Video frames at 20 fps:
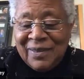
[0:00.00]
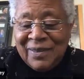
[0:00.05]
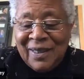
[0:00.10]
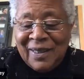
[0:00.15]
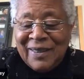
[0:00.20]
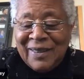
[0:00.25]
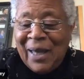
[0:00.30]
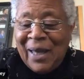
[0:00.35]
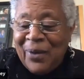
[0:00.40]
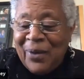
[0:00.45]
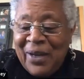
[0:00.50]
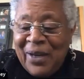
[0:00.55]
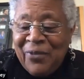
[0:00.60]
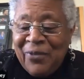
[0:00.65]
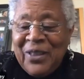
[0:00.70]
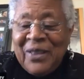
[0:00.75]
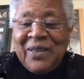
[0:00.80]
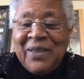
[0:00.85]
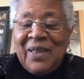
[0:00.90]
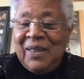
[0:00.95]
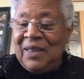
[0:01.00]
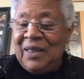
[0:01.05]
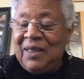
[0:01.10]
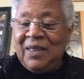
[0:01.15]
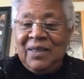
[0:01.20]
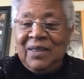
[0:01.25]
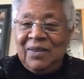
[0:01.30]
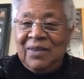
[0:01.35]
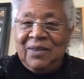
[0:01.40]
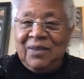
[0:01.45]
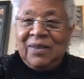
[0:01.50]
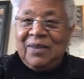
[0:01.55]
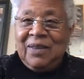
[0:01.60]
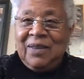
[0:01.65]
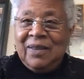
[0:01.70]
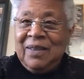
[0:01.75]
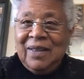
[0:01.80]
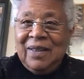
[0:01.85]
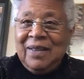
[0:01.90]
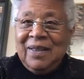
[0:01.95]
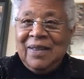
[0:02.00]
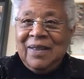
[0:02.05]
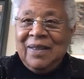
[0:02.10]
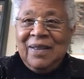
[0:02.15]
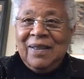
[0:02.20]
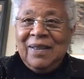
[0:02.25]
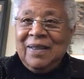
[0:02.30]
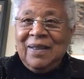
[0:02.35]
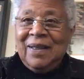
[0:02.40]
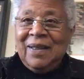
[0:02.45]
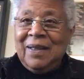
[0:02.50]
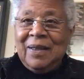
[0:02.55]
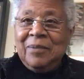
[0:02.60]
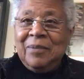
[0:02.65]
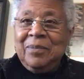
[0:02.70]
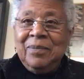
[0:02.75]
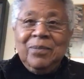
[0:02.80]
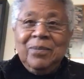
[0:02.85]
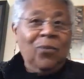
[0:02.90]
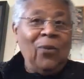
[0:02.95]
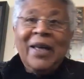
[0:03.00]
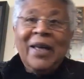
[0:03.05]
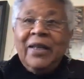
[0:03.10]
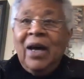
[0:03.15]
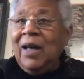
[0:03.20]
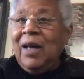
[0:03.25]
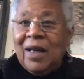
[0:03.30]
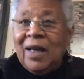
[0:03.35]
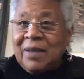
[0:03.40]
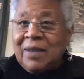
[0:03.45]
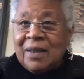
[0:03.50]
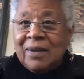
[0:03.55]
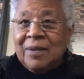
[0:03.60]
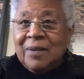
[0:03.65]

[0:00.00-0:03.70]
that's how everything is. Uh, why not?